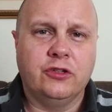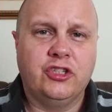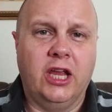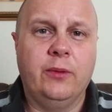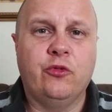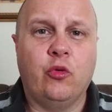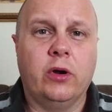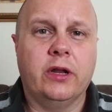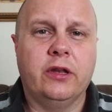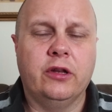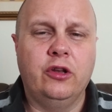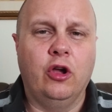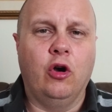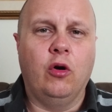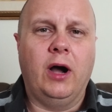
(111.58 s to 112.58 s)
James wanted to
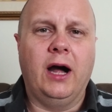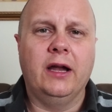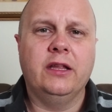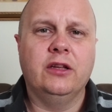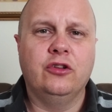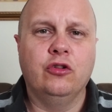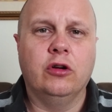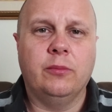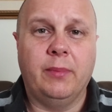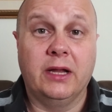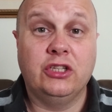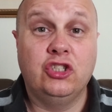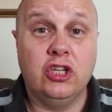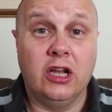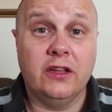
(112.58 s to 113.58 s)
know, how do you do it? By
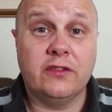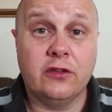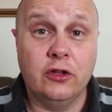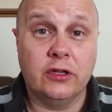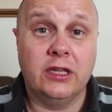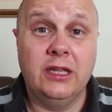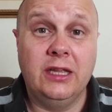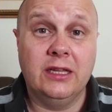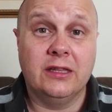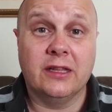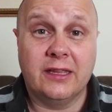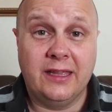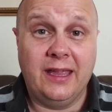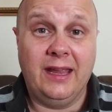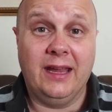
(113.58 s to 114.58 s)
just looking in
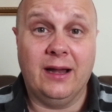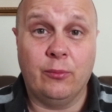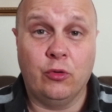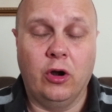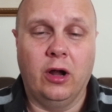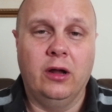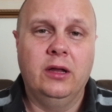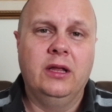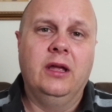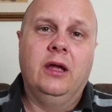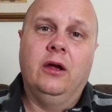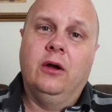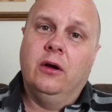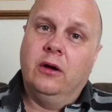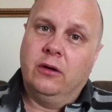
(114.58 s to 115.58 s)
the camera.
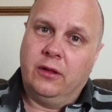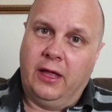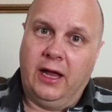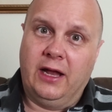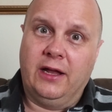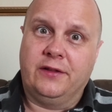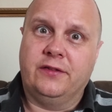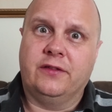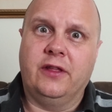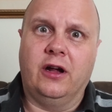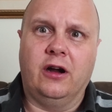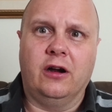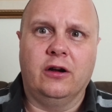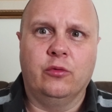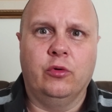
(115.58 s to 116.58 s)
That's the
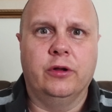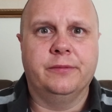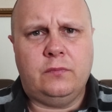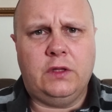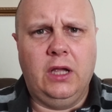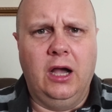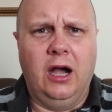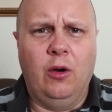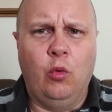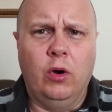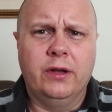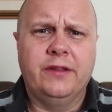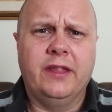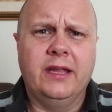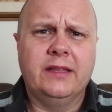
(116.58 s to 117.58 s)
hard one.
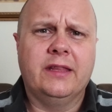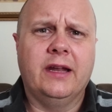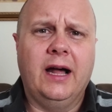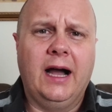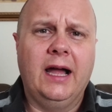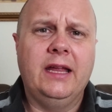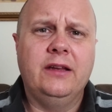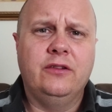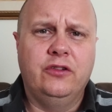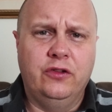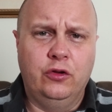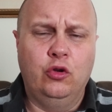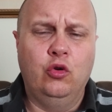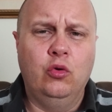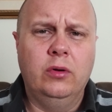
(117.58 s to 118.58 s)
One thing that I
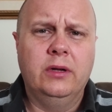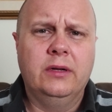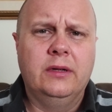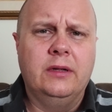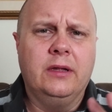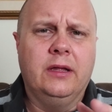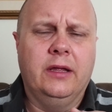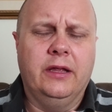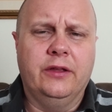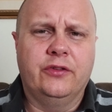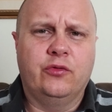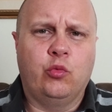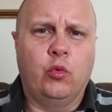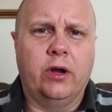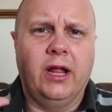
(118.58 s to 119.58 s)
do
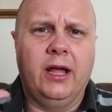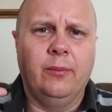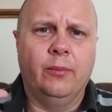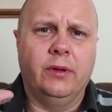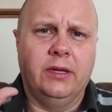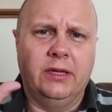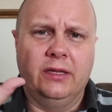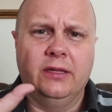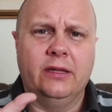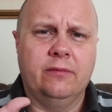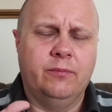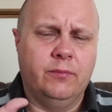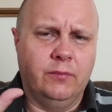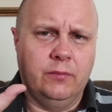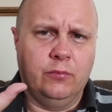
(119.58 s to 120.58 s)
is when I'm in
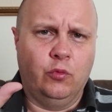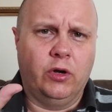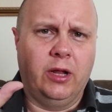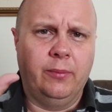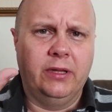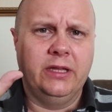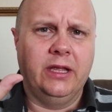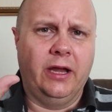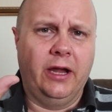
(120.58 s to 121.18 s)
the